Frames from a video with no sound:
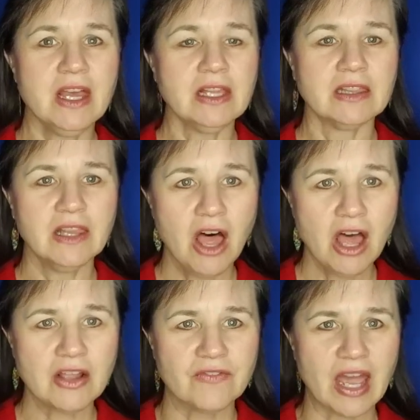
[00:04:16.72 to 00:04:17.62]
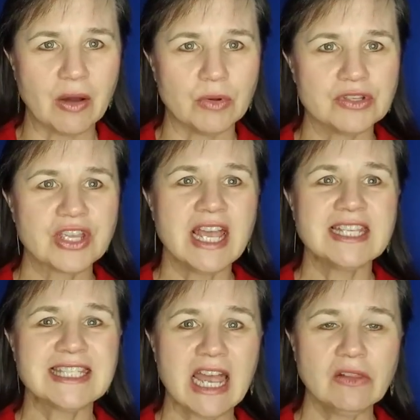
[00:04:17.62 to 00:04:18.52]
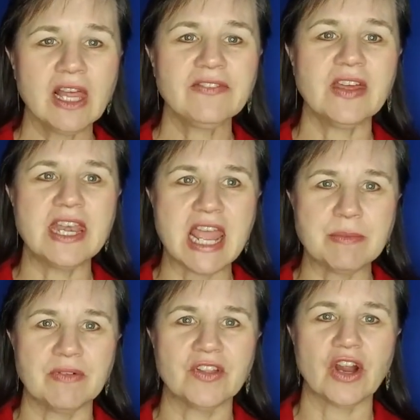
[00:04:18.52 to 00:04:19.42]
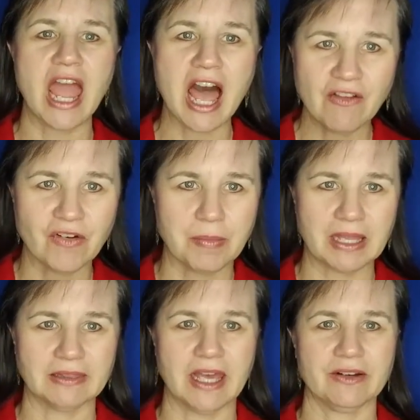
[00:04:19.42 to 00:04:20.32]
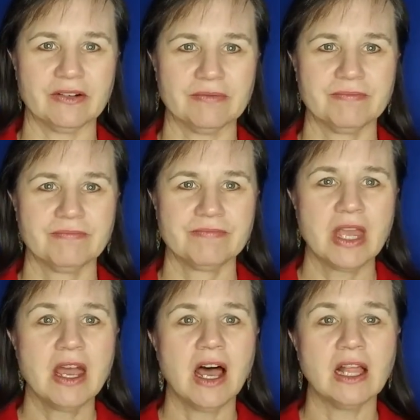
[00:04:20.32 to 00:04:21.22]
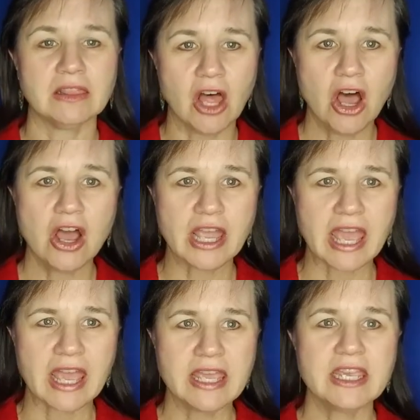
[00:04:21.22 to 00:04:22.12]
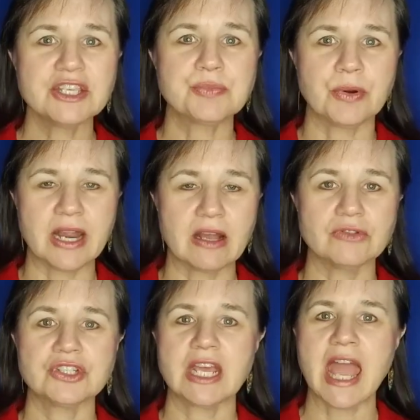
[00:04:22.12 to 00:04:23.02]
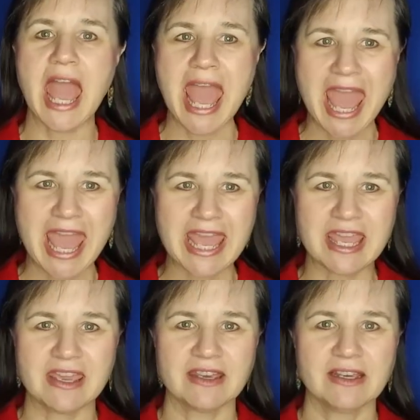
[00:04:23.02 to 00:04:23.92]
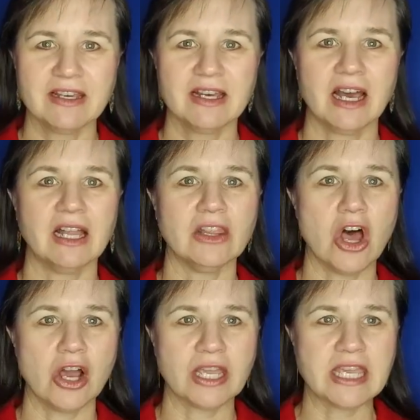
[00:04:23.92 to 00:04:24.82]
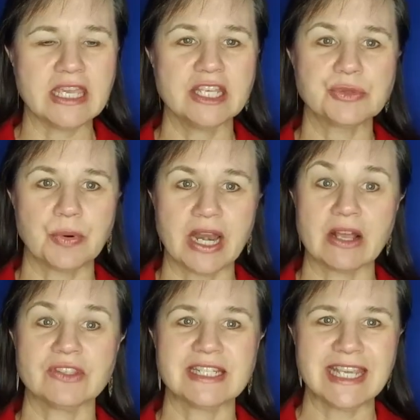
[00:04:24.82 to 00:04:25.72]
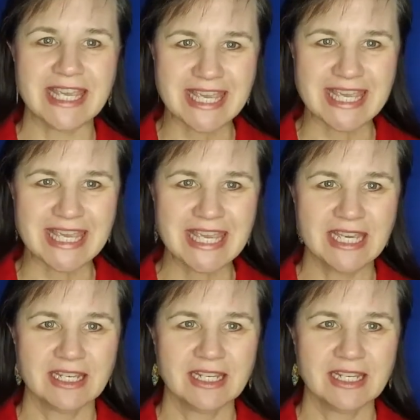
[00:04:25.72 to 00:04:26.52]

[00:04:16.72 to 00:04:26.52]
Long vowels sound like the name of their alphabet letter. A long A is pronounced A. A long E is pronounced E.